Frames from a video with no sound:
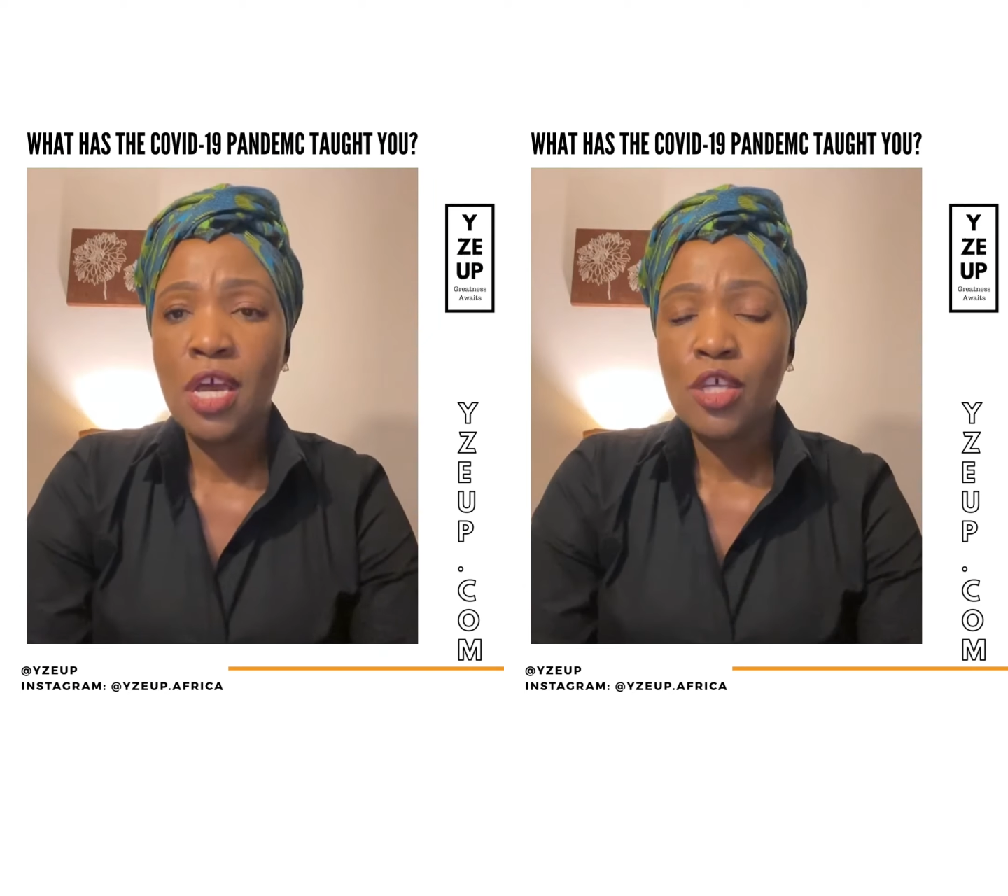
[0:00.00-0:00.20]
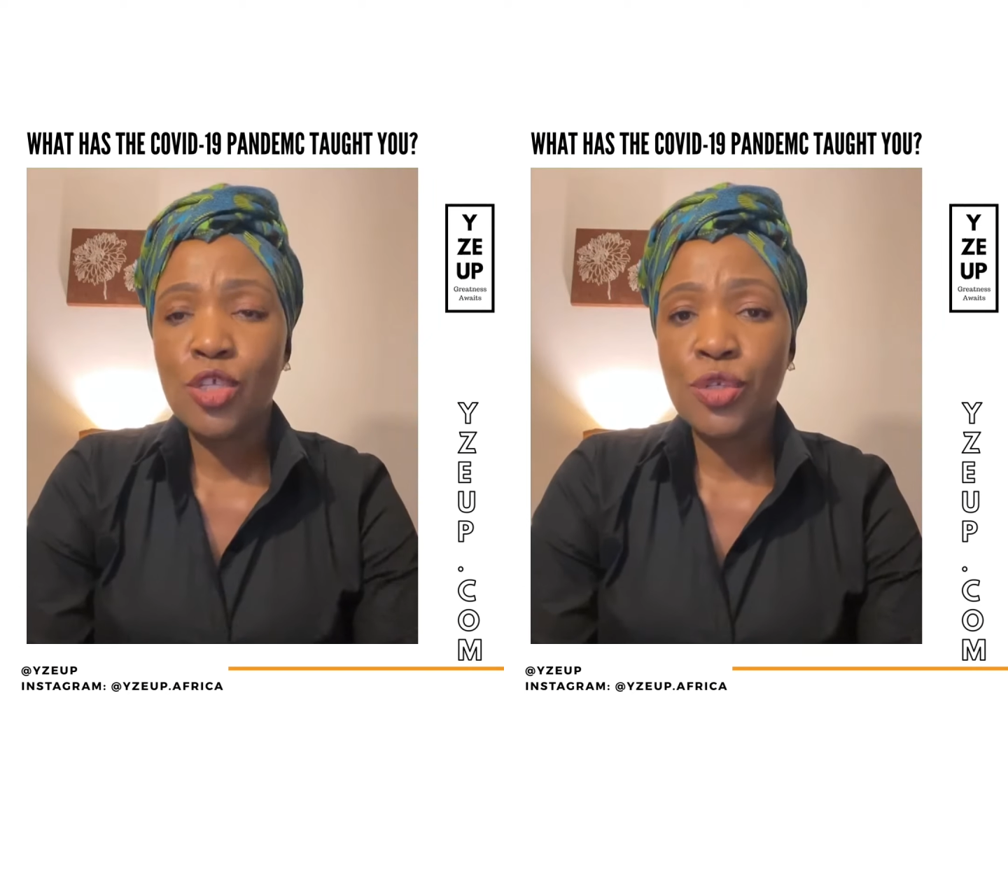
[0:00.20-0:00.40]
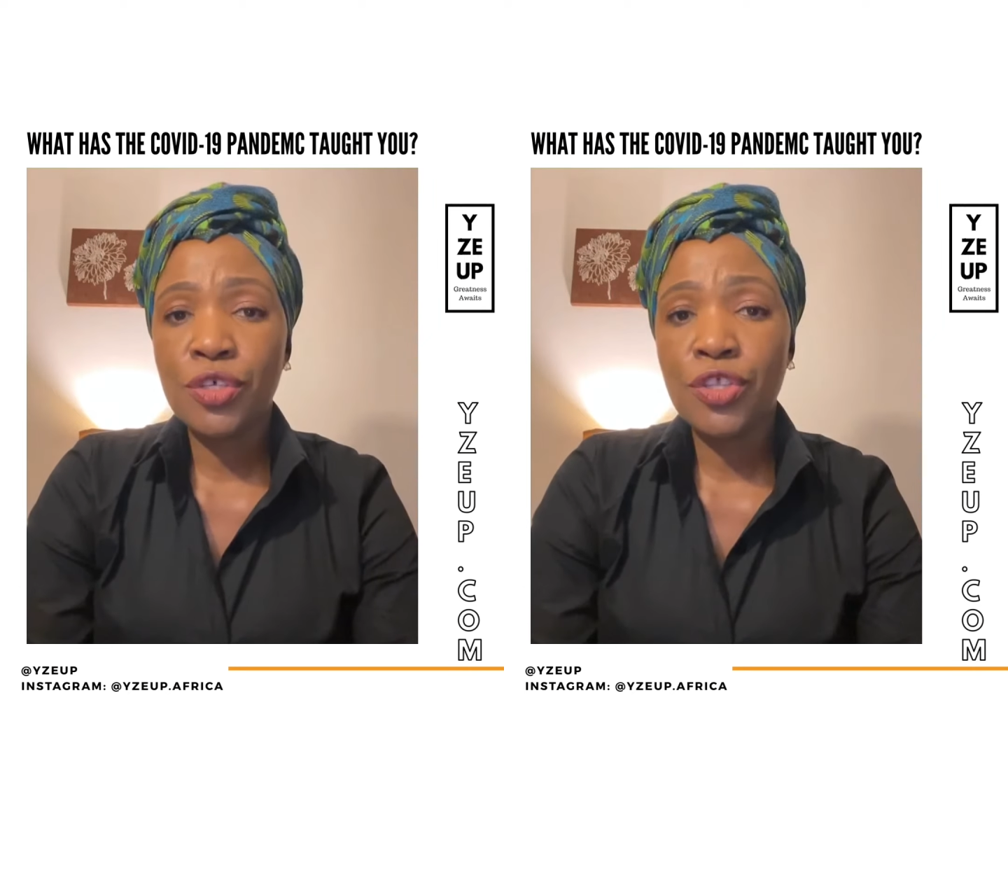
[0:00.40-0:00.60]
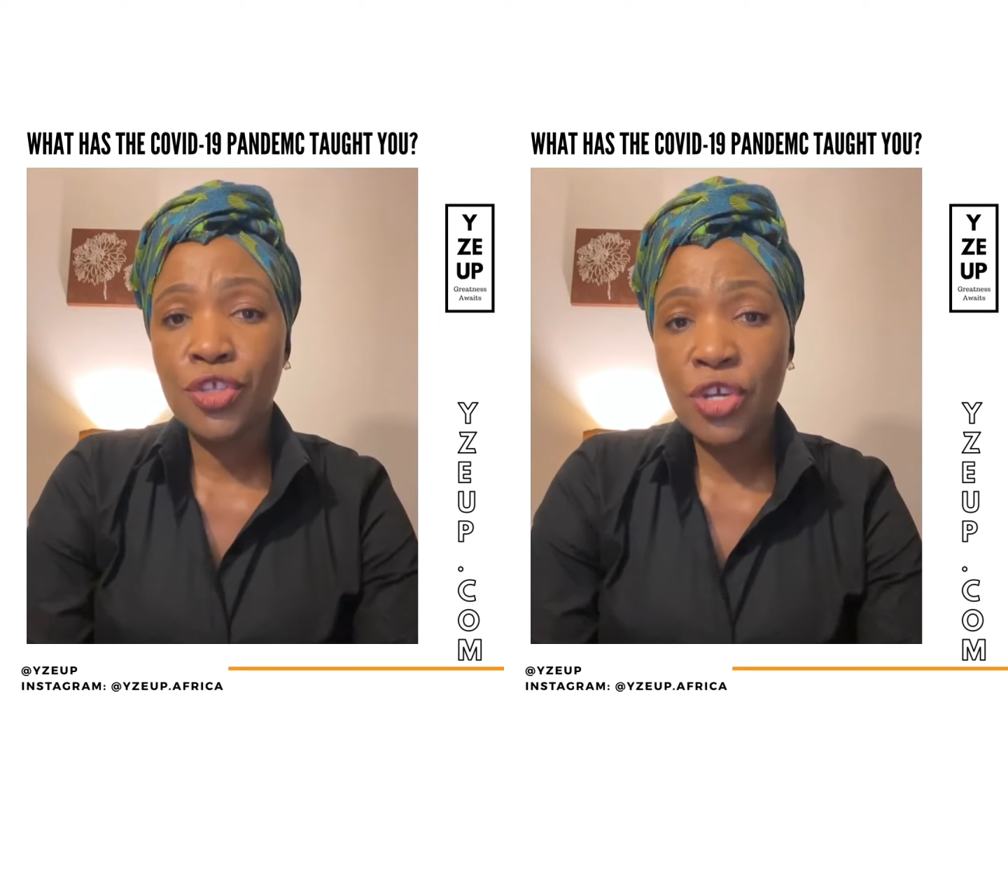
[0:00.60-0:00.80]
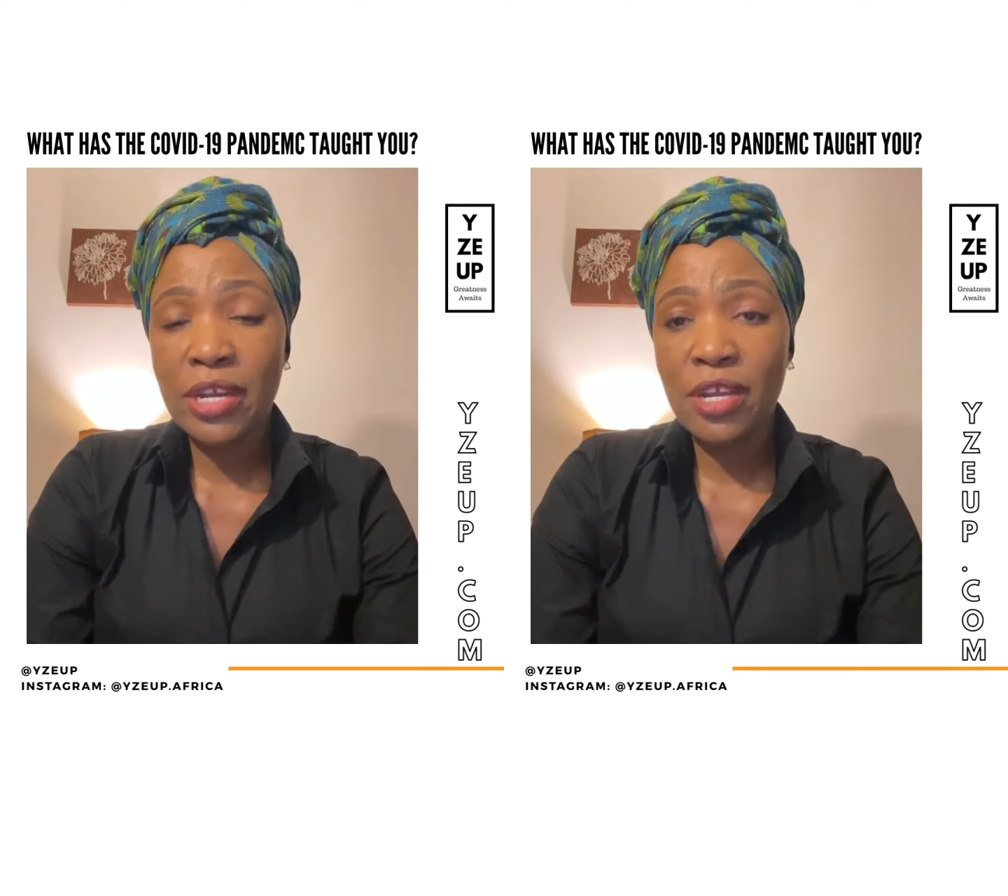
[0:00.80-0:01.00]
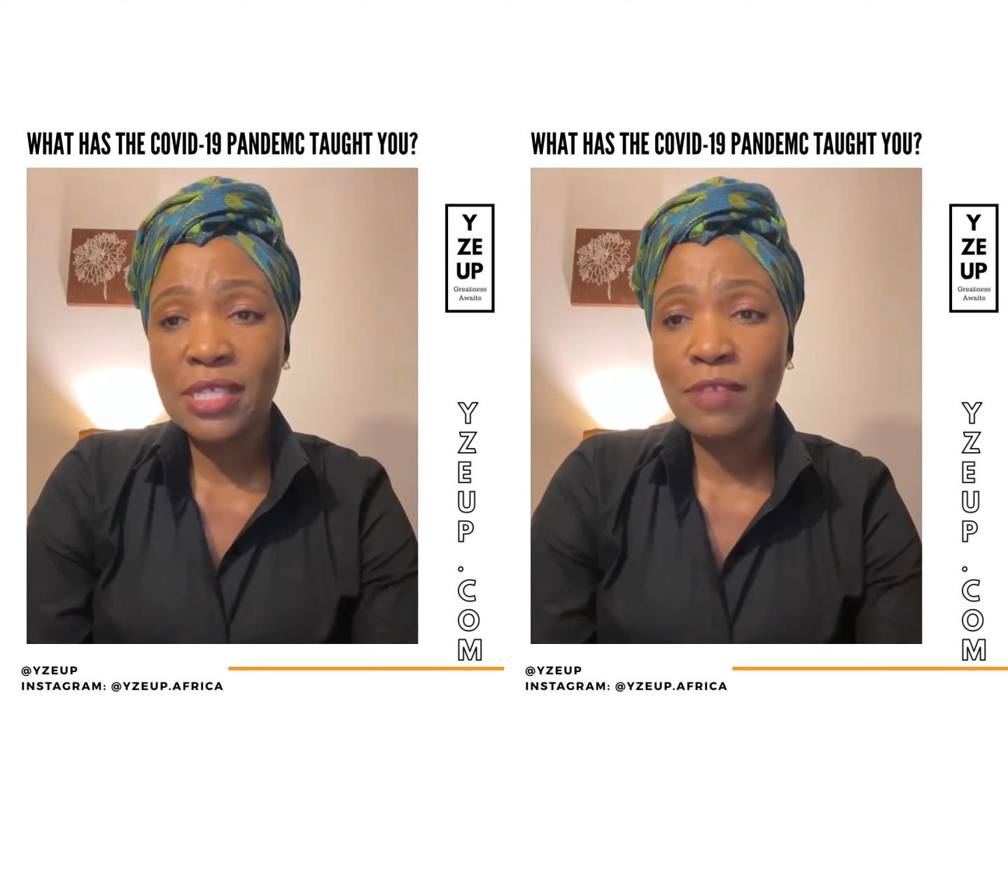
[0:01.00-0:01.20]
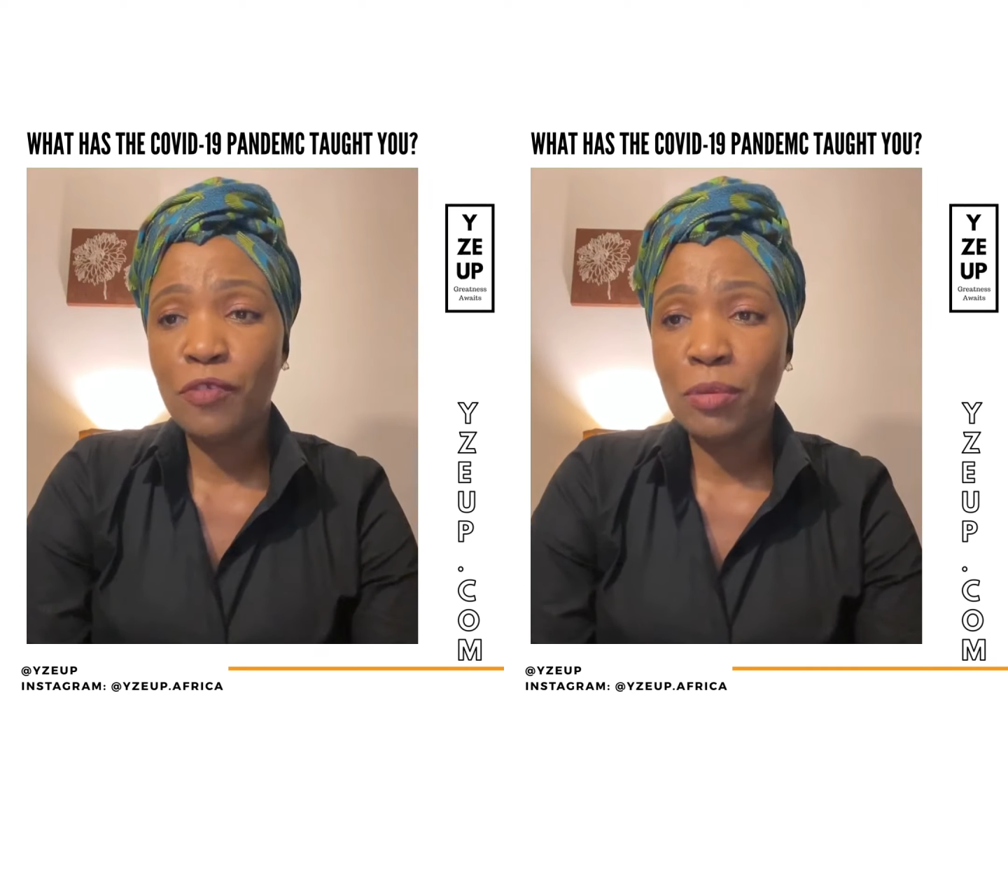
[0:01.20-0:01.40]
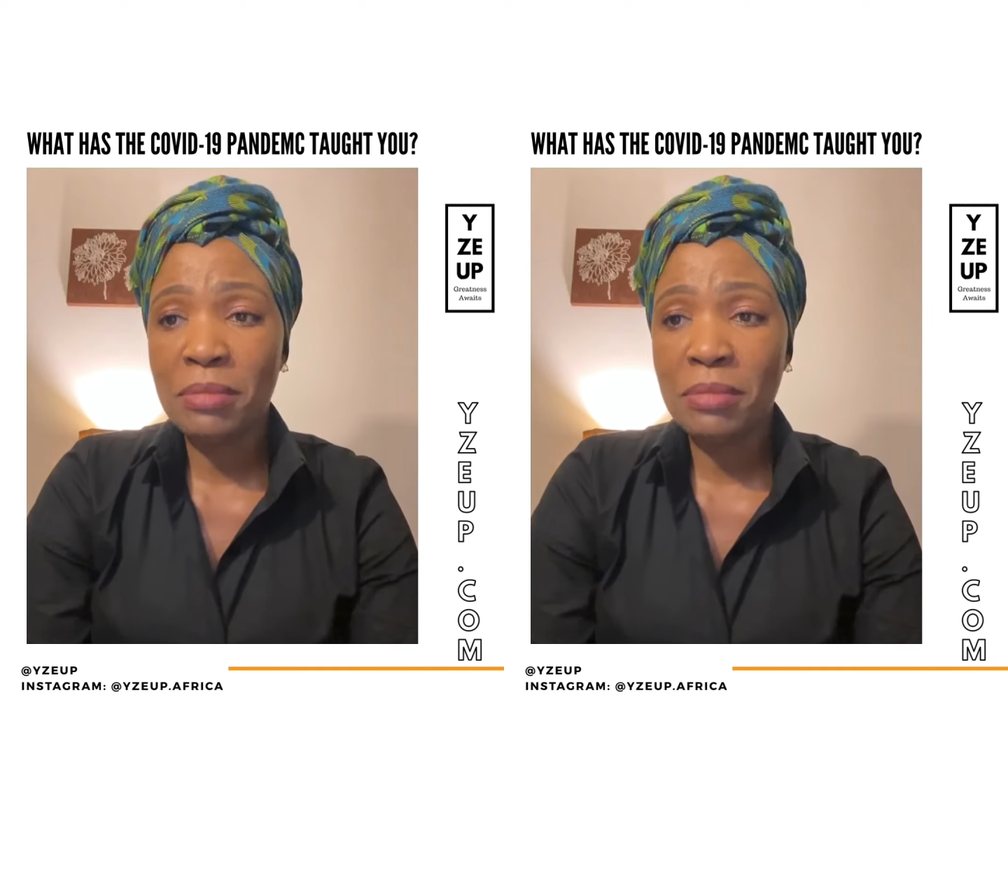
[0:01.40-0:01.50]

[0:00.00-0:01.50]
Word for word: So the third lesson for